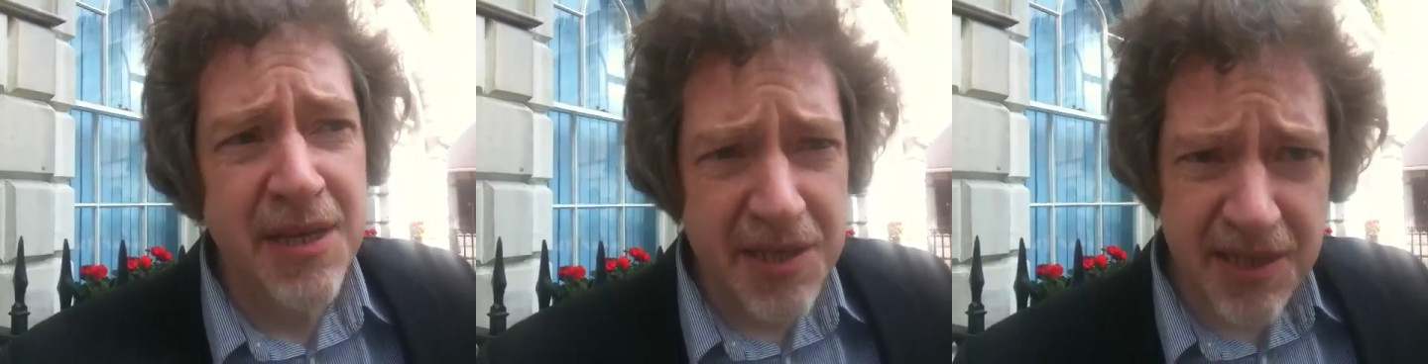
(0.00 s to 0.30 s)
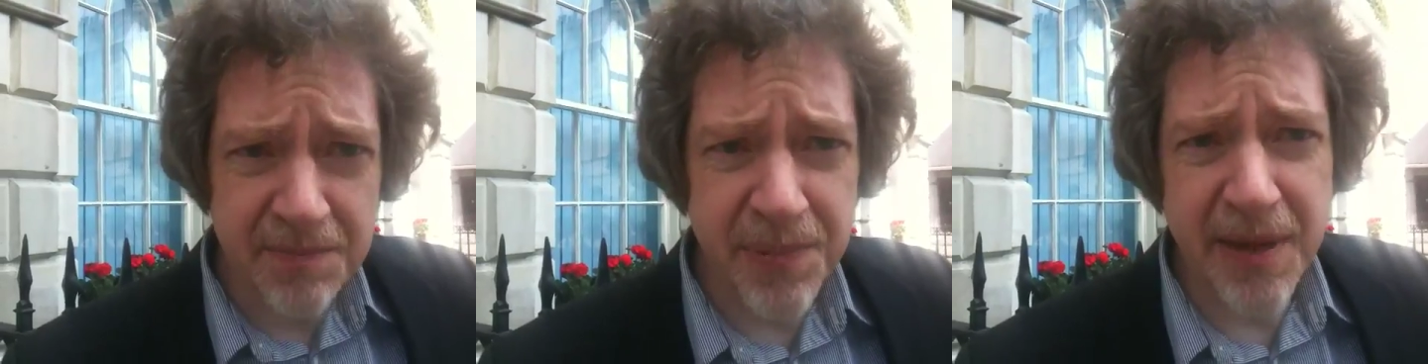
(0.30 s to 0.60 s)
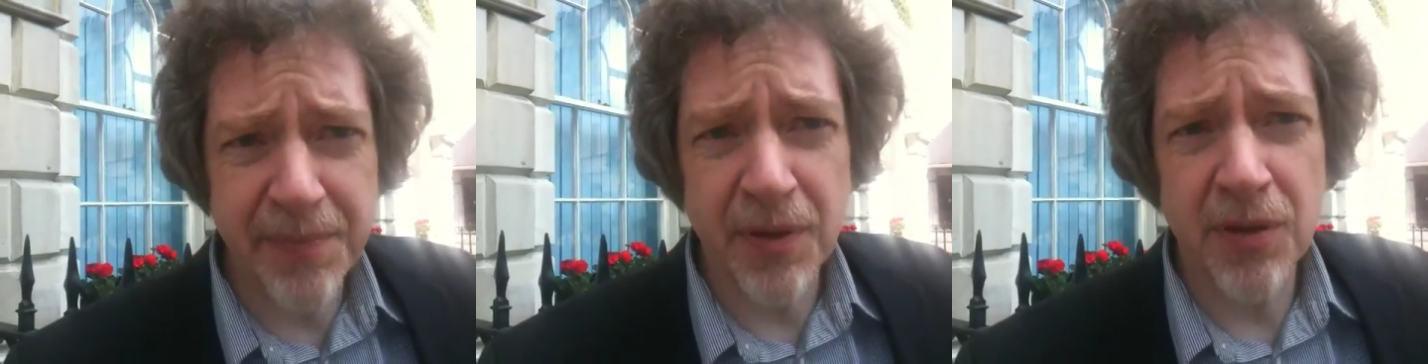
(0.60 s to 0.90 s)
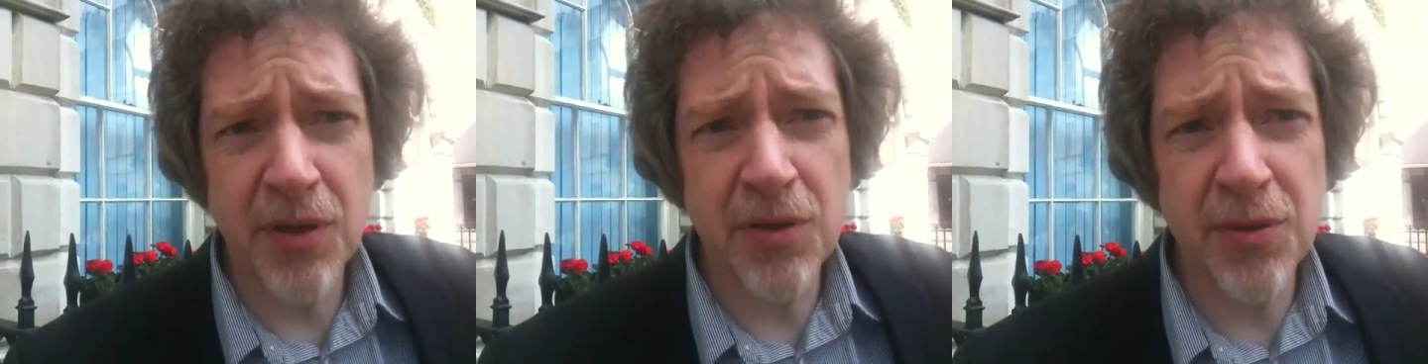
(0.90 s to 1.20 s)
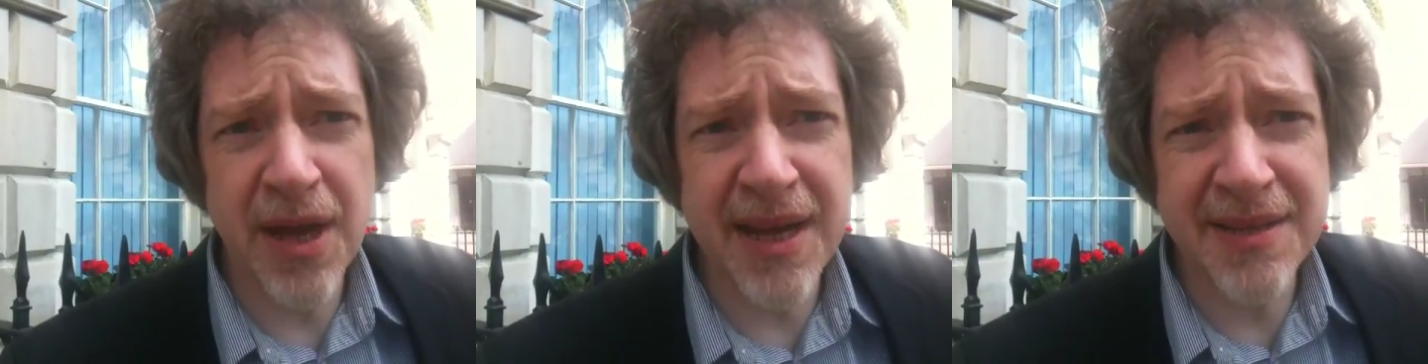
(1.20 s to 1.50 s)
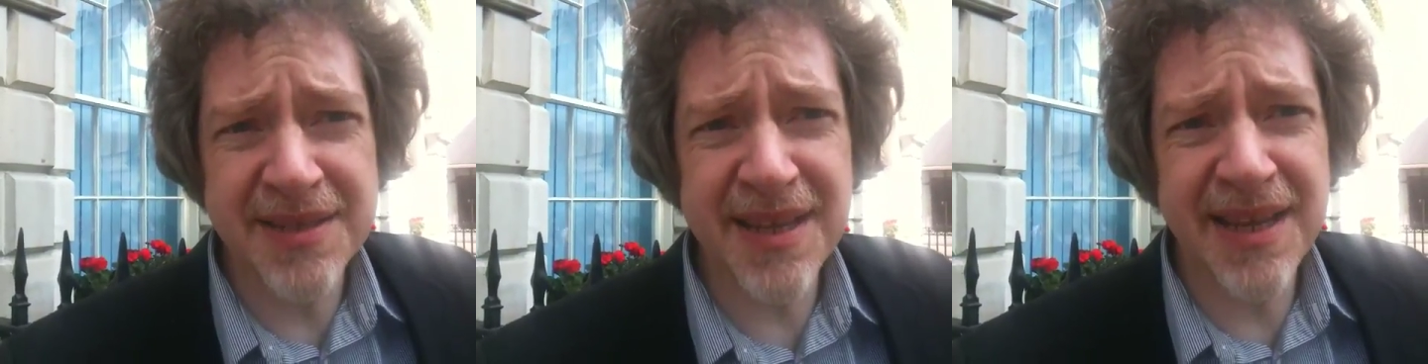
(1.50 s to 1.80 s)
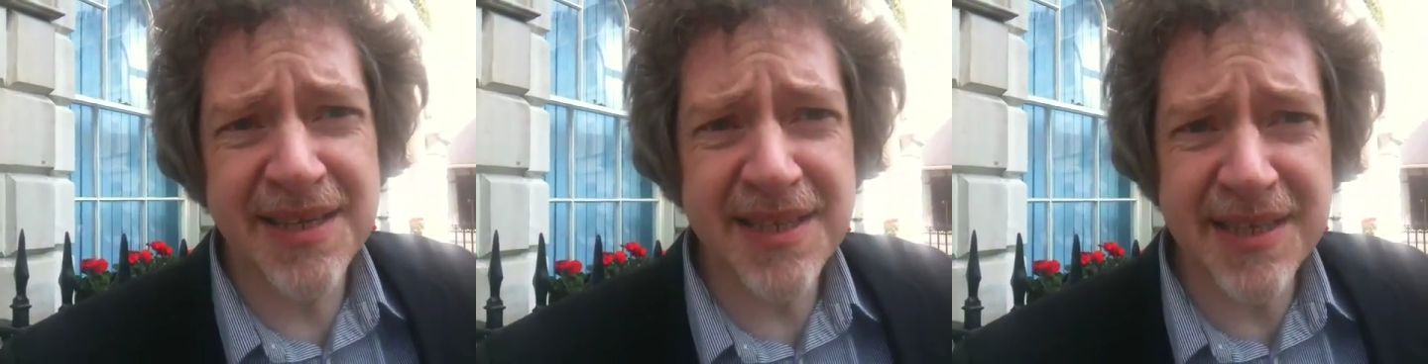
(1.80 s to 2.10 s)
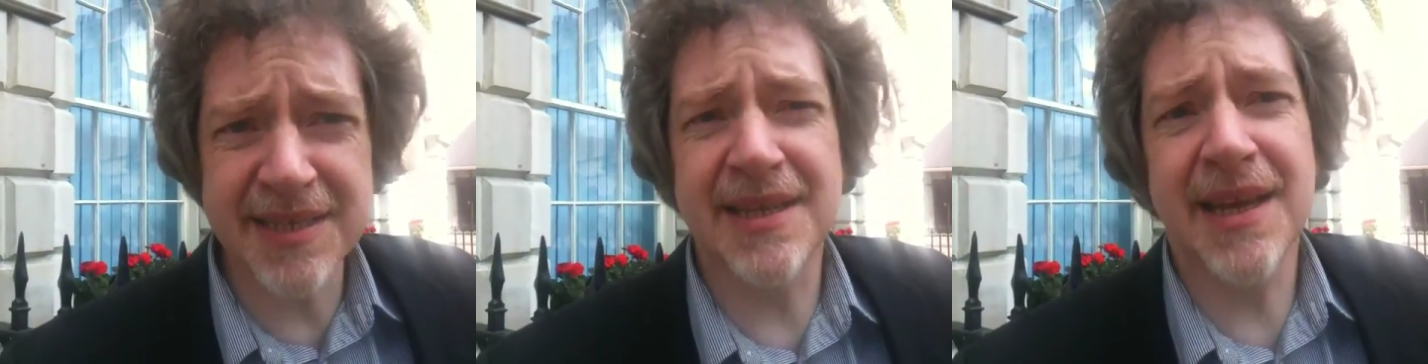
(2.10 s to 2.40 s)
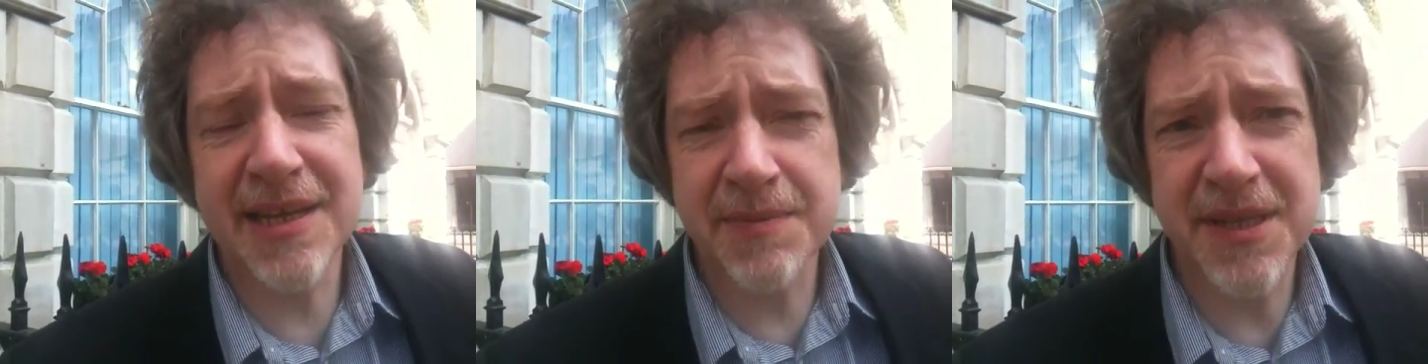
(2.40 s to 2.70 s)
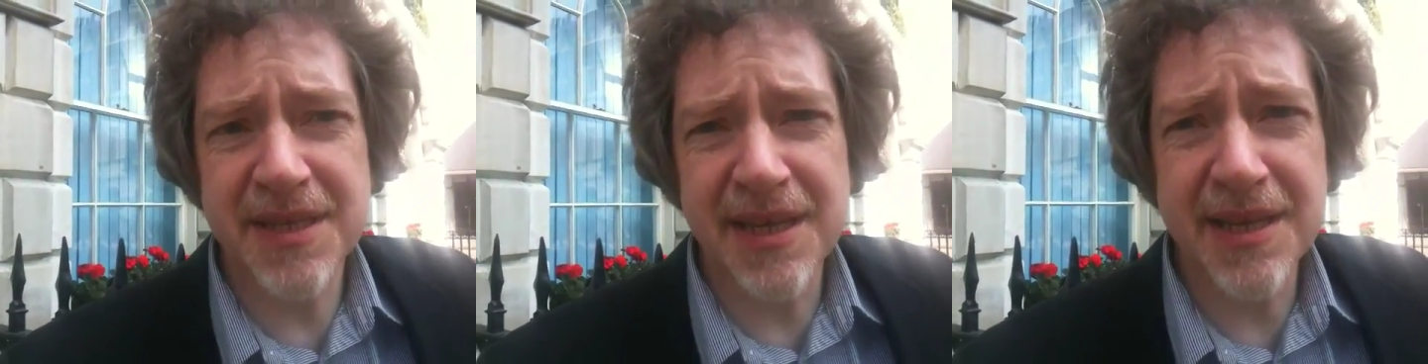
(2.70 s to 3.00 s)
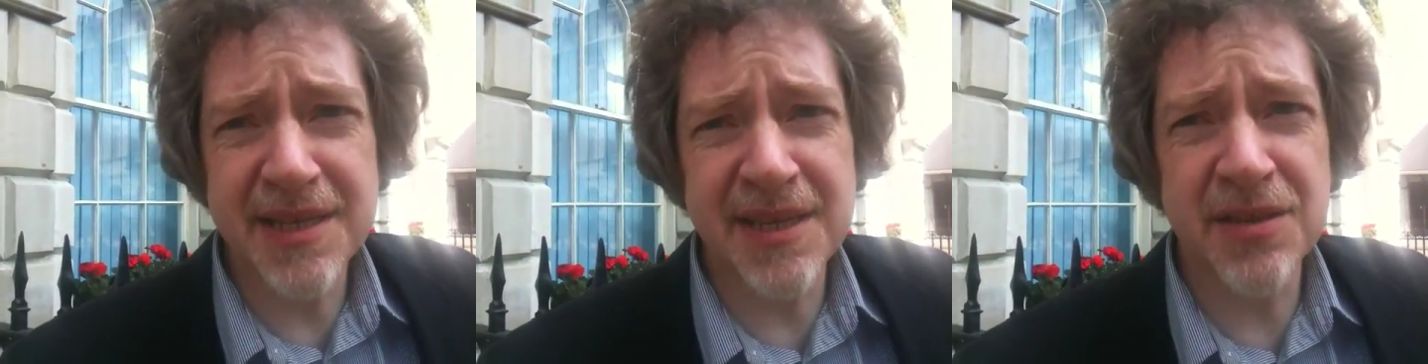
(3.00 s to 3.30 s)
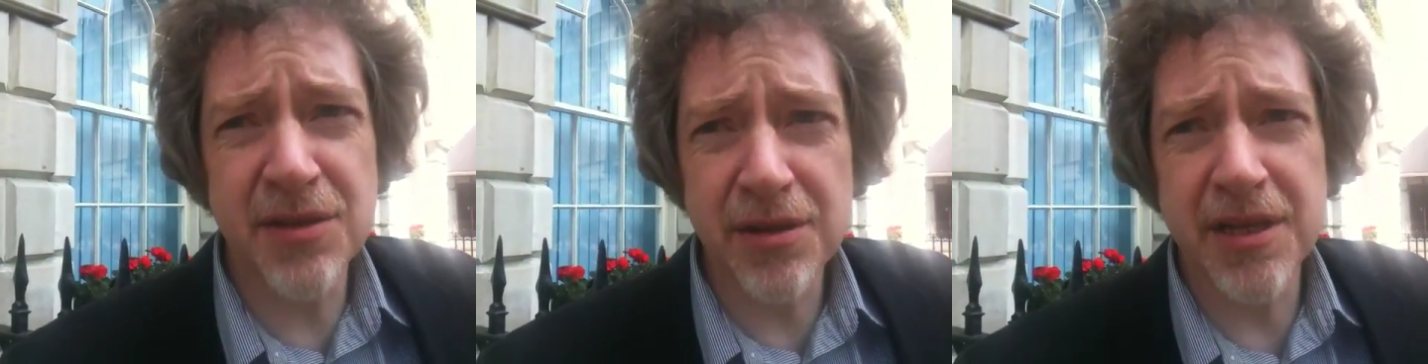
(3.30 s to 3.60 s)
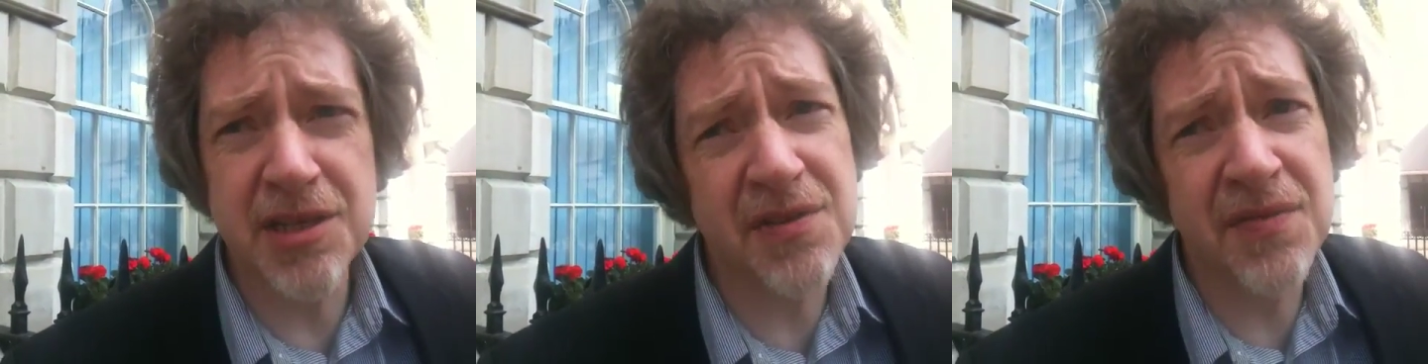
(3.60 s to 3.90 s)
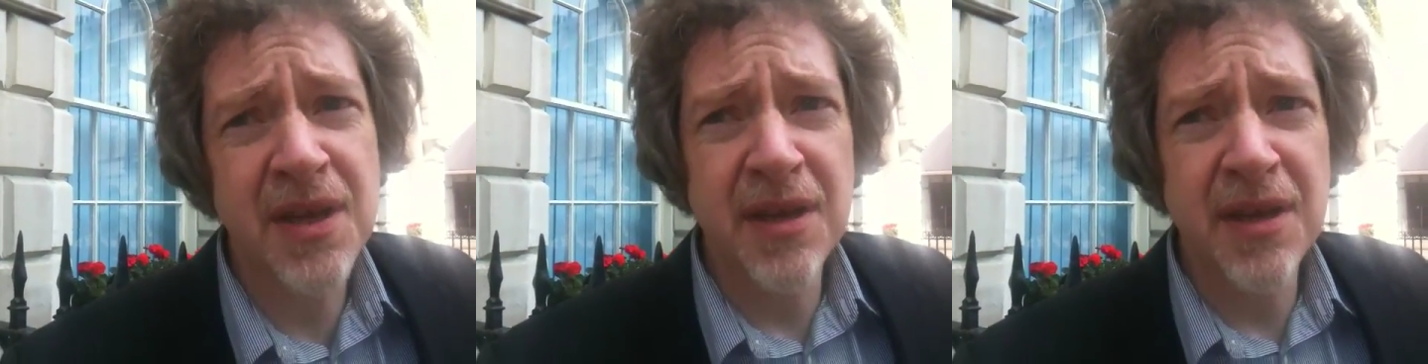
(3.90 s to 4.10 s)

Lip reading: Some people who had existing expertise and knowledge of